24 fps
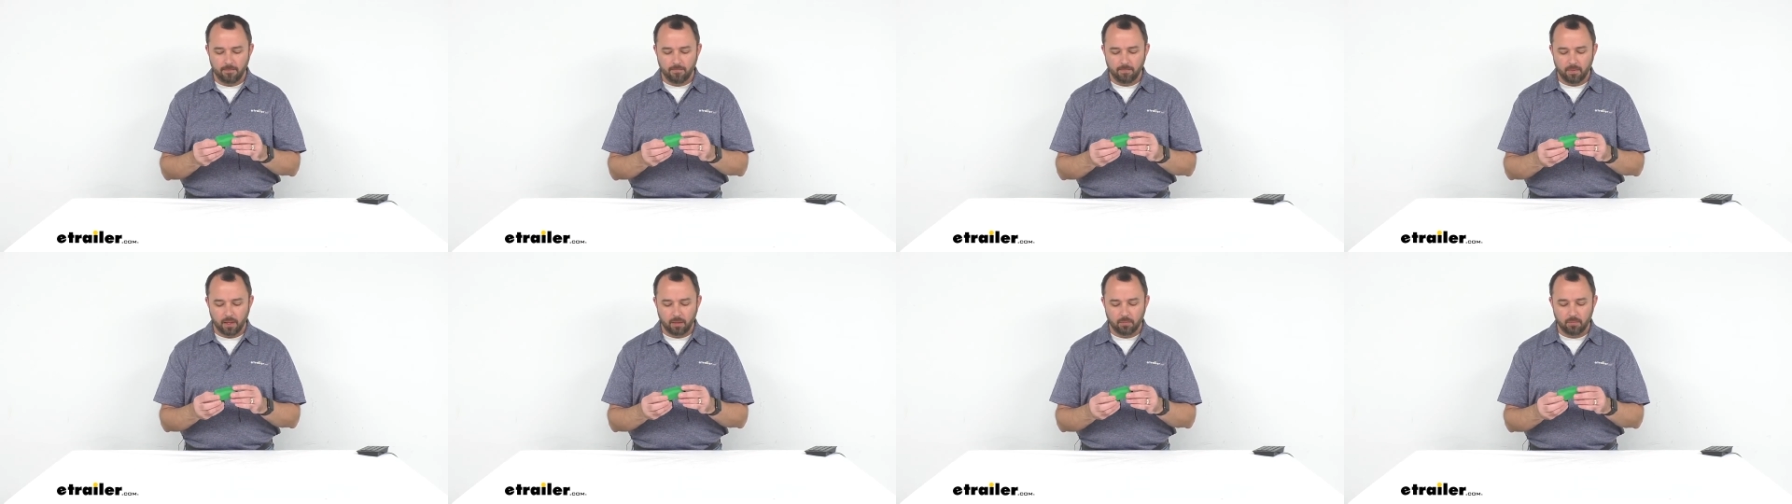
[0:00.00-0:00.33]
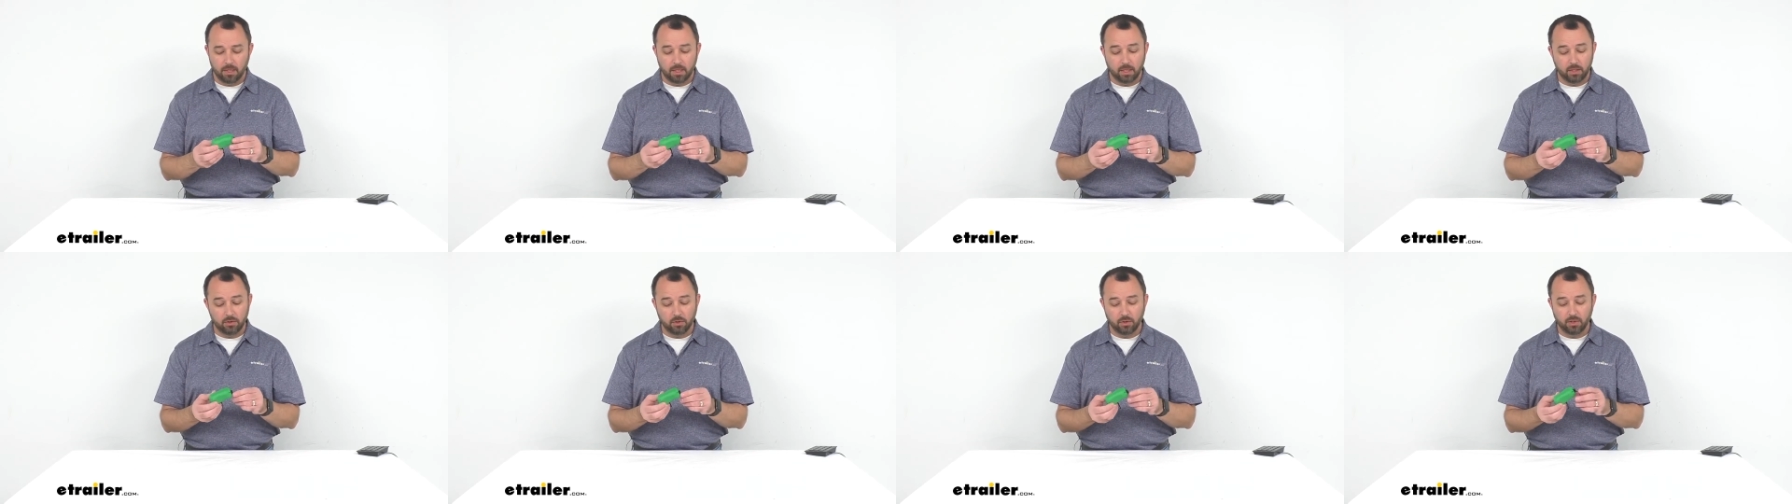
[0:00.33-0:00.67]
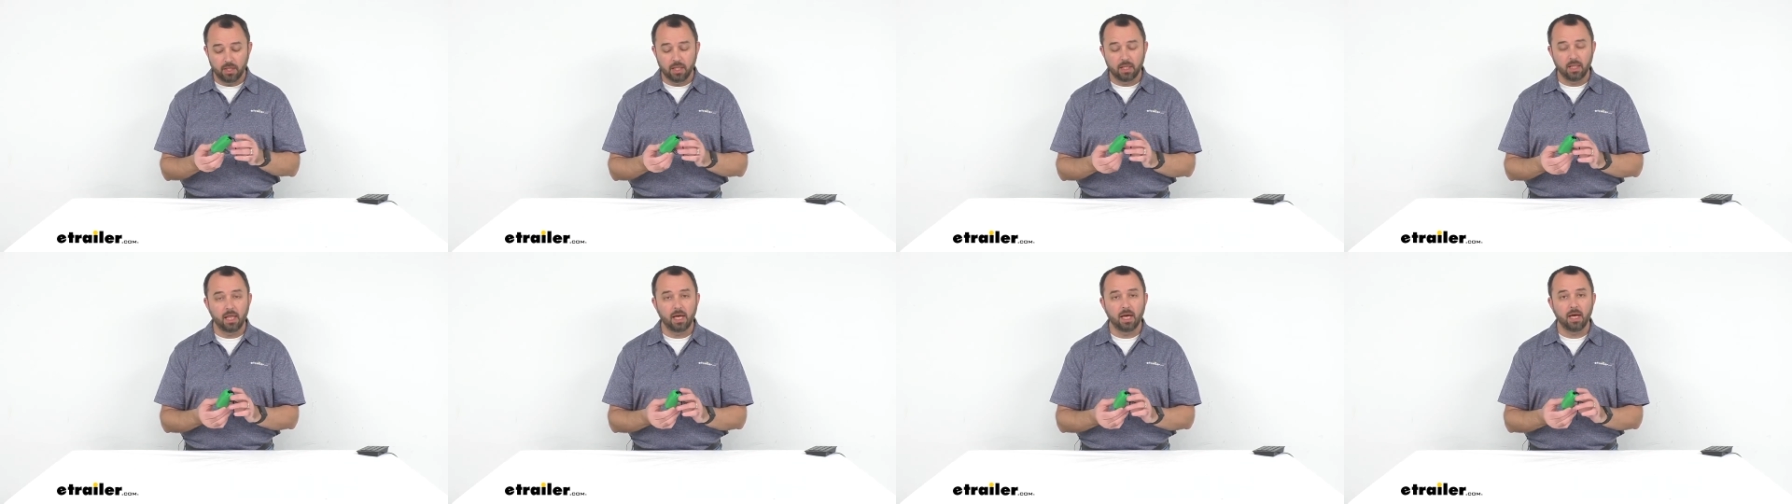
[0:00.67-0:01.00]
But other
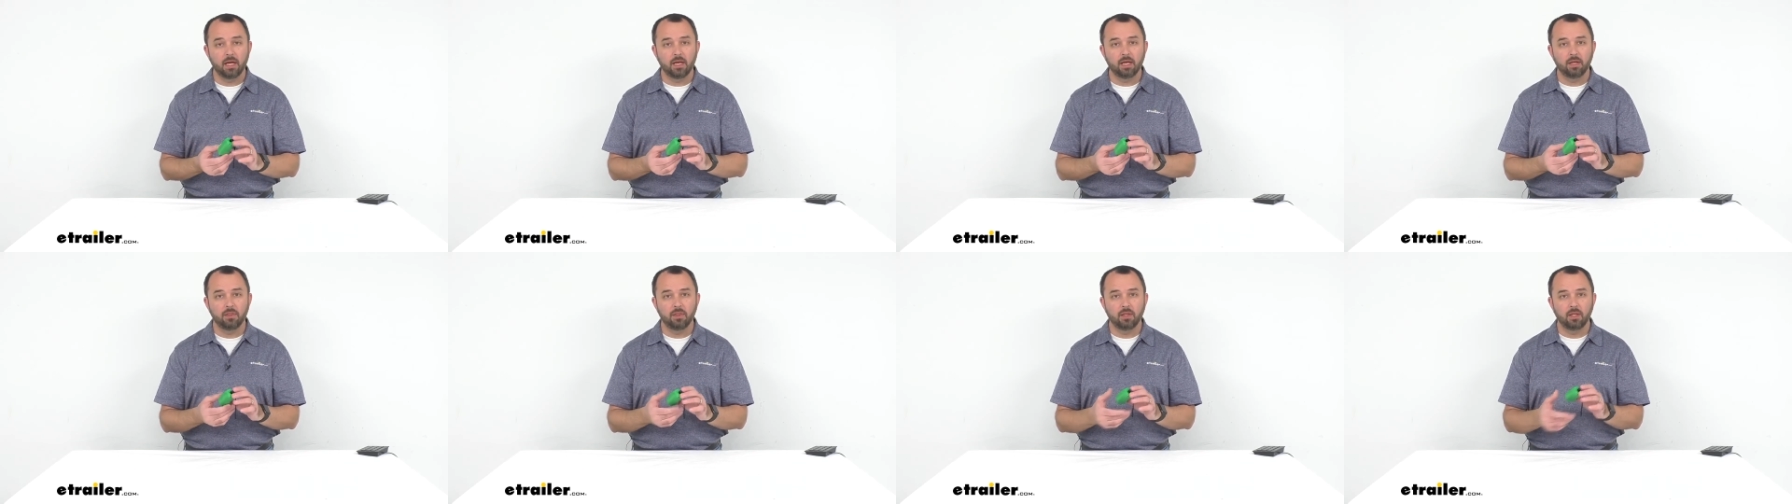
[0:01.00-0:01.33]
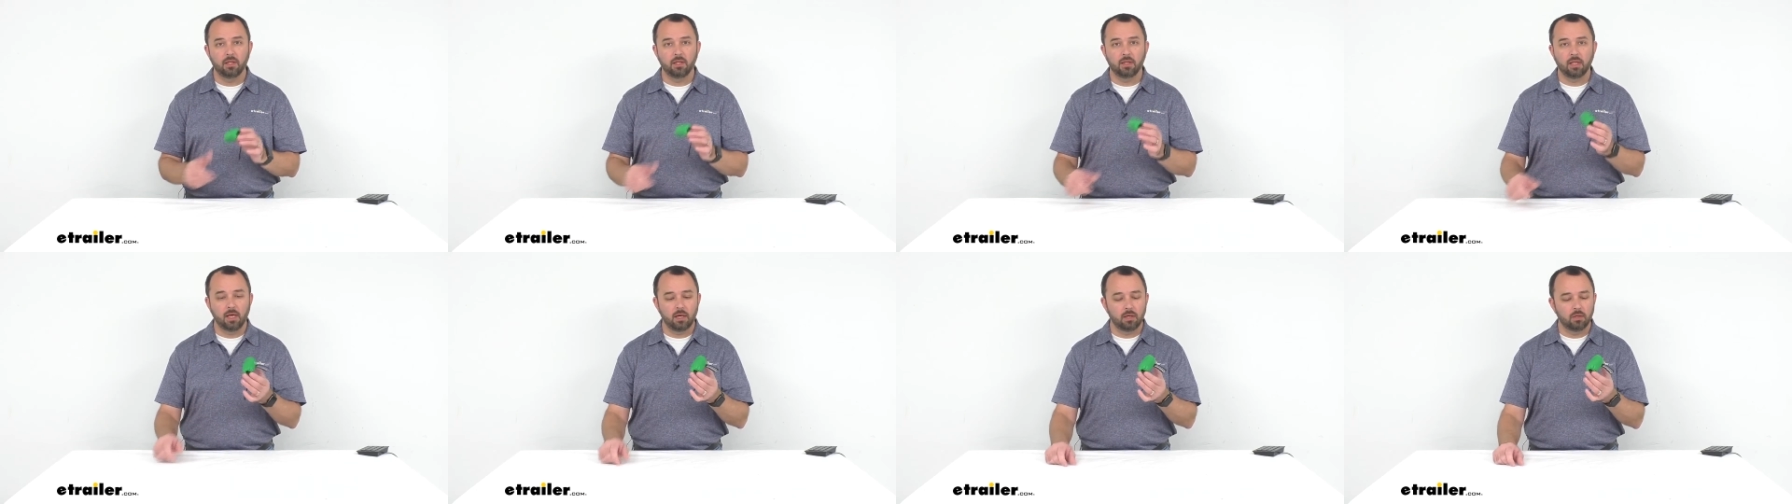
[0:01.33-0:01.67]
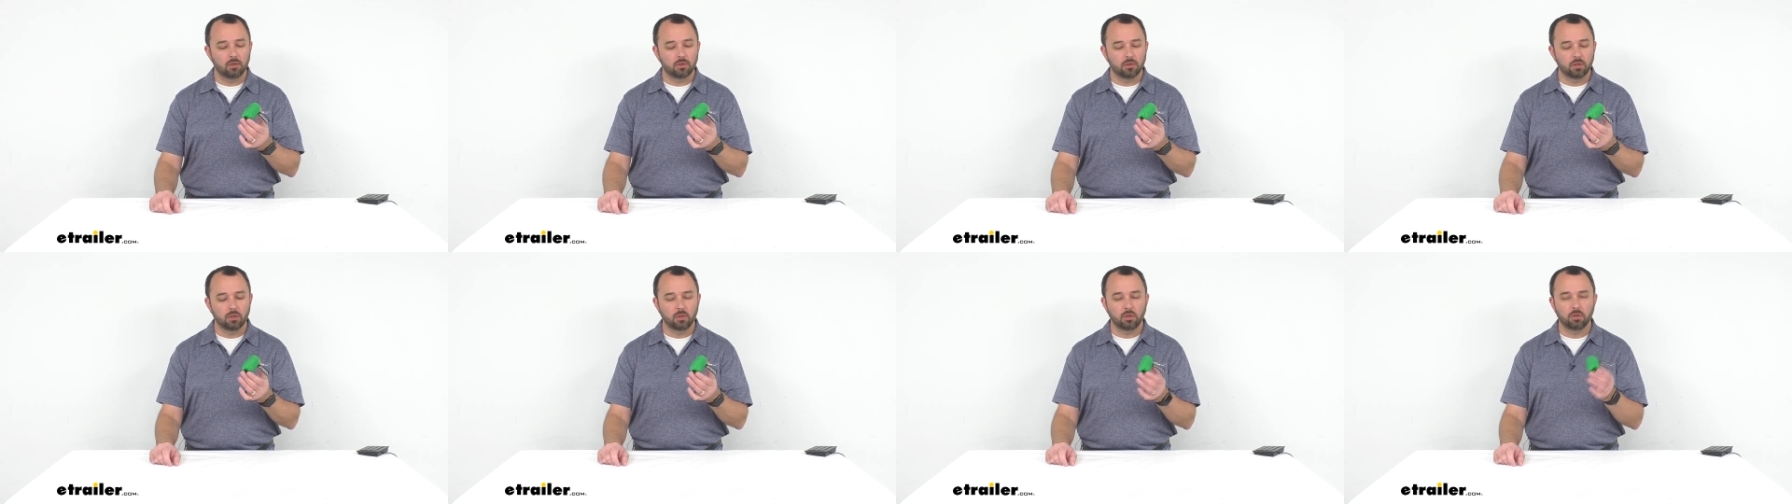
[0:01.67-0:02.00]
than that, I think that'll
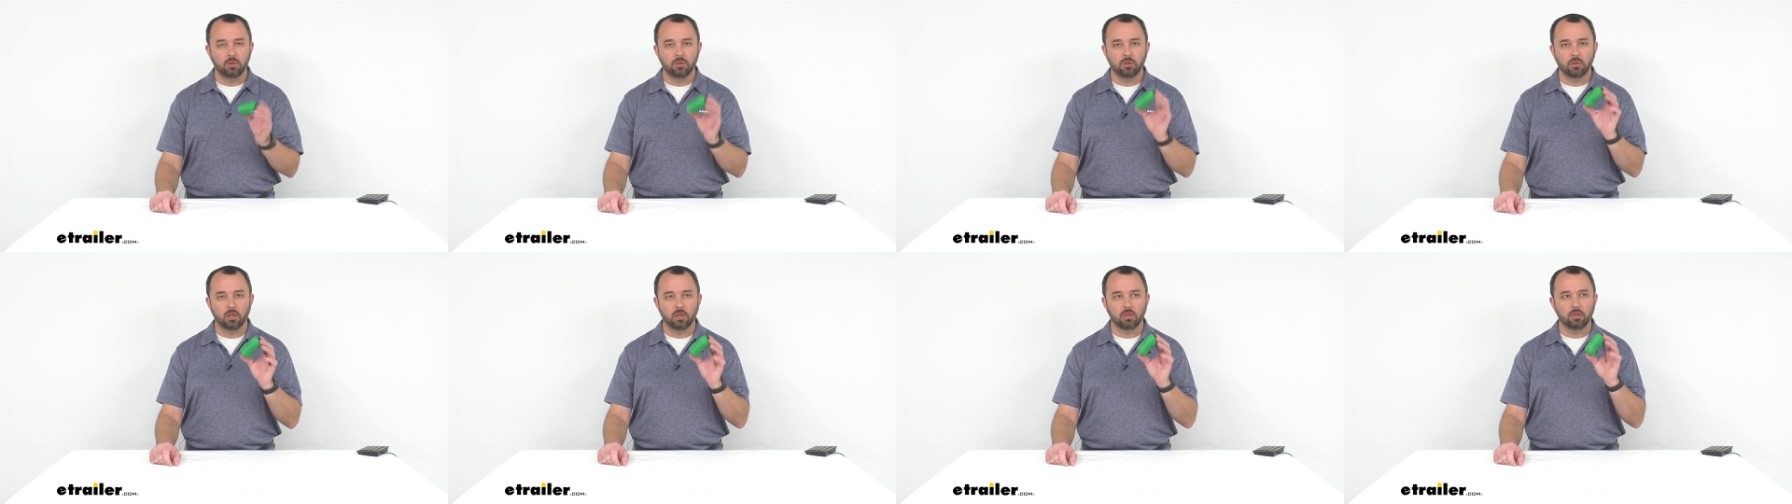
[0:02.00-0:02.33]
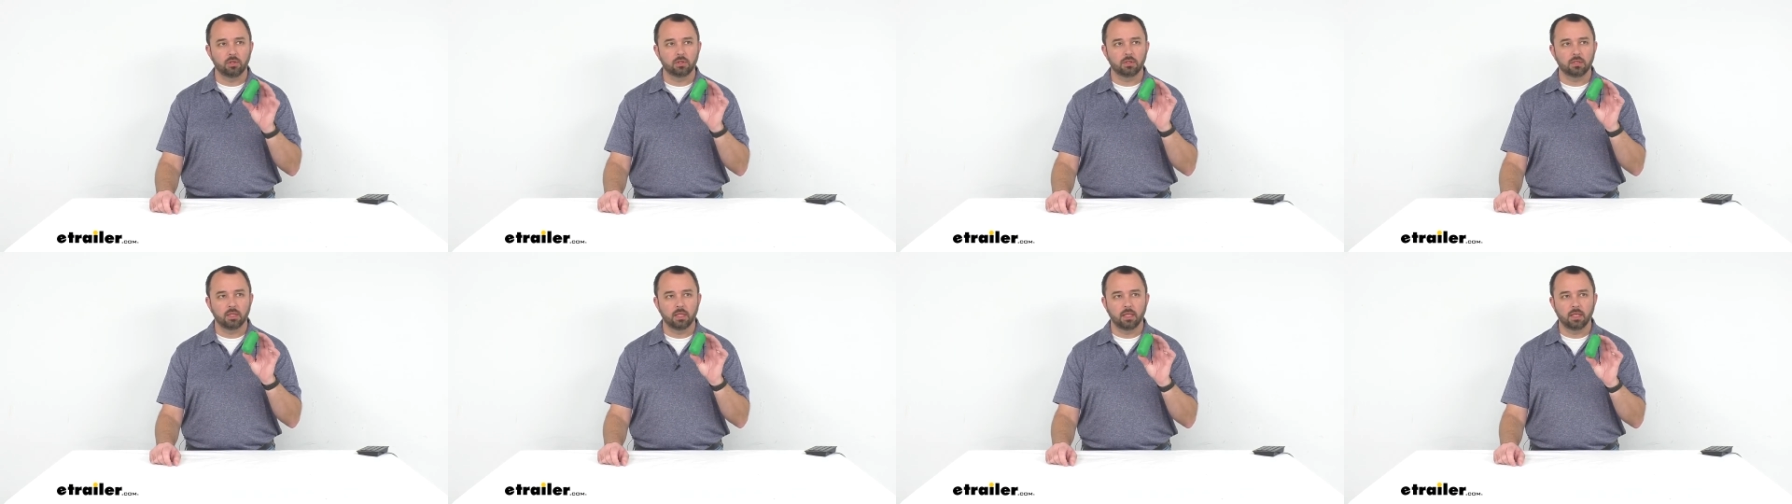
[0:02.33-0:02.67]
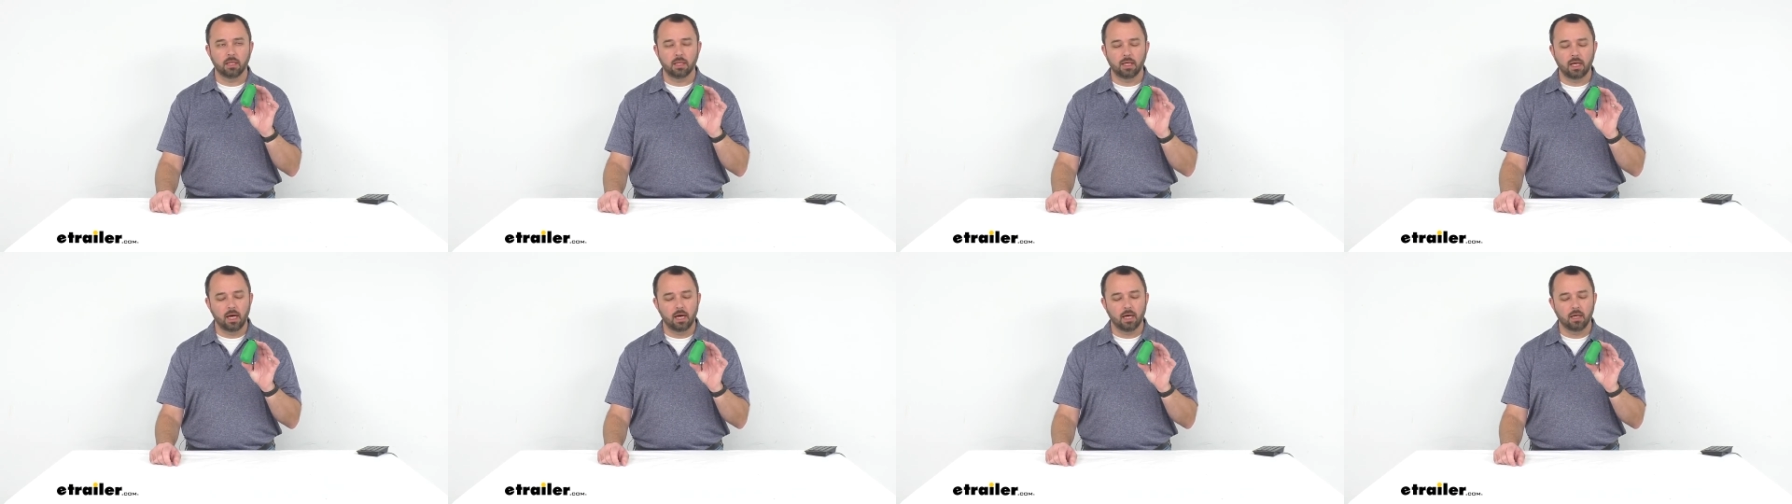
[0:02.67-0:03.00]
conclude our look today at
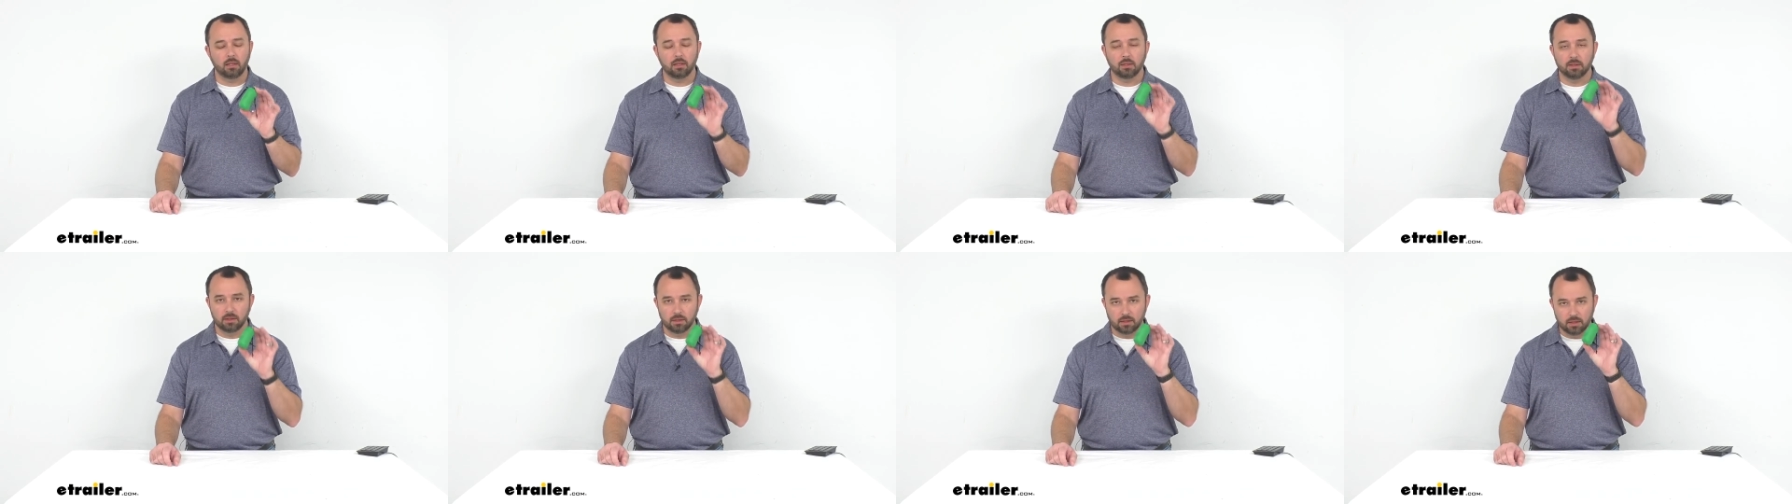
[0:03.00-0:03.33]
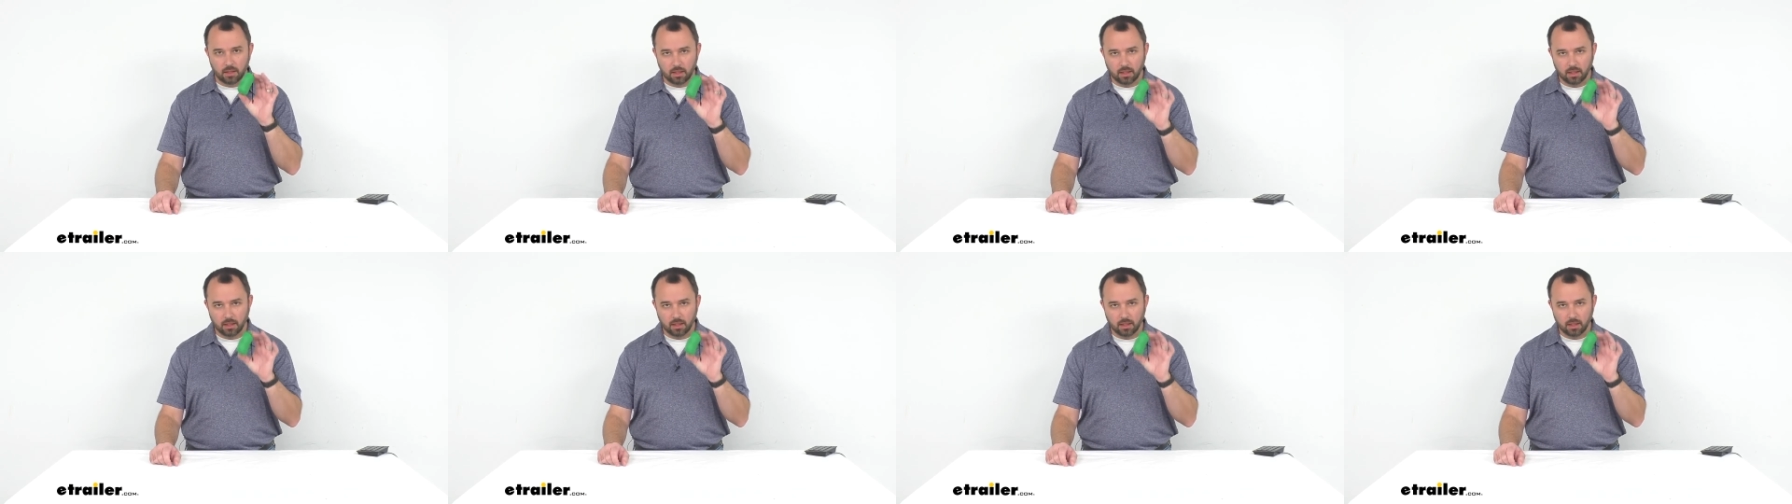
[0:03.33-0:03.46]
Coghlan's